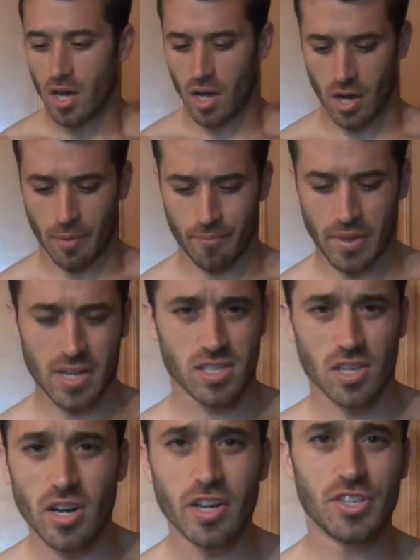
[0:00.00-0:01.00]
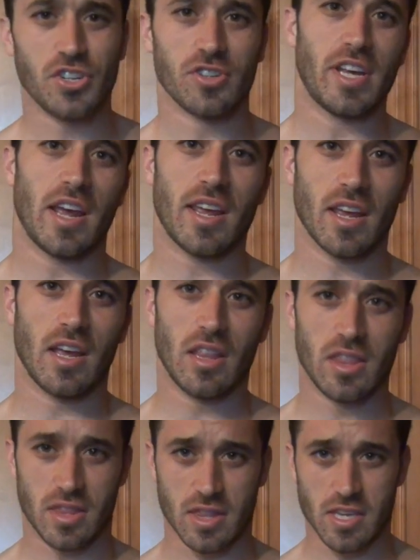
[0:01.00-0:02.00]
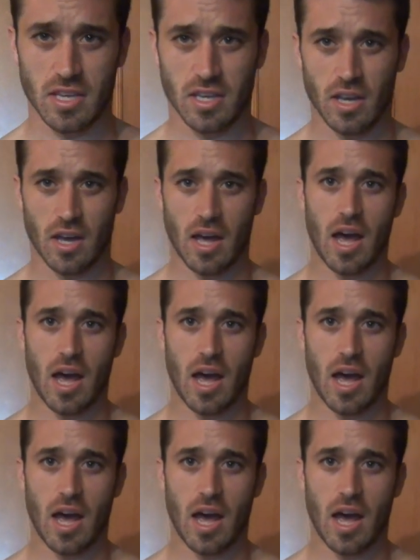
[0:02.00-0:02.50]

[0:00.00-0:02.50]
um, as long as you're taking in the